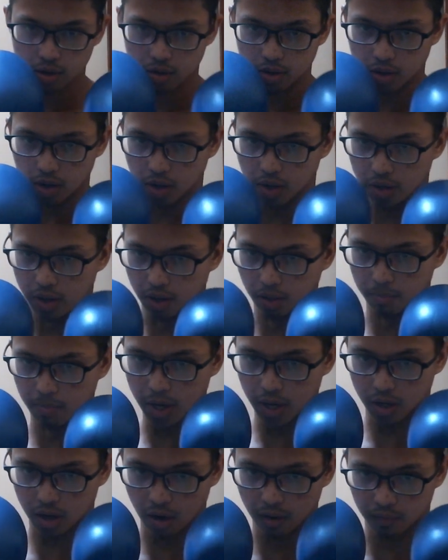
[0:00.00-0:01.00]
And he'll
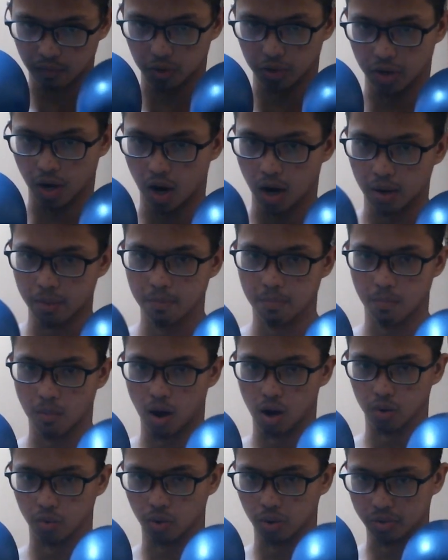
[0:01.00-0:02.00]
make up for that by
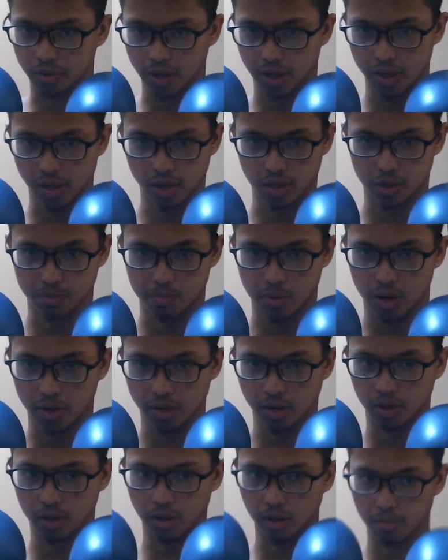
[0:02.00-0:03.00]
rotating his body
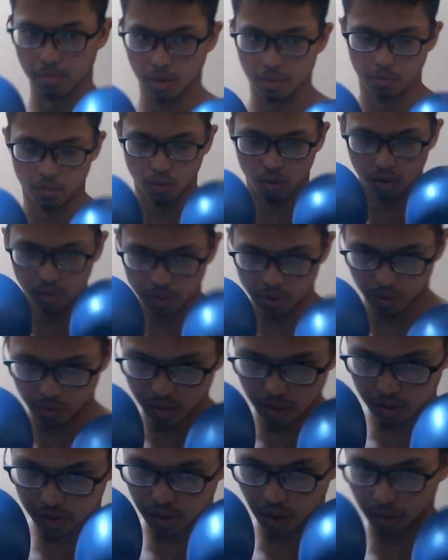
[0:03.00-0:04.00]
a little bit more. So
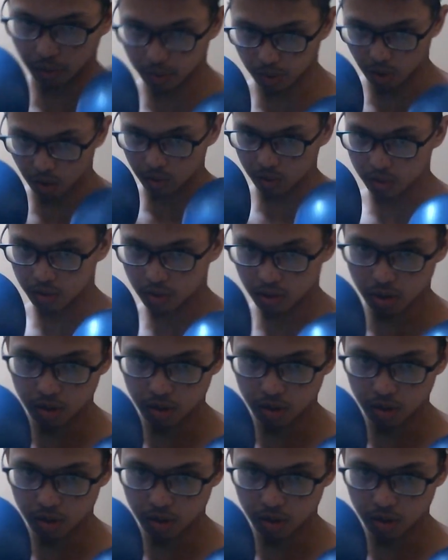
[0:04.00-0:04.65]
here's how it goes.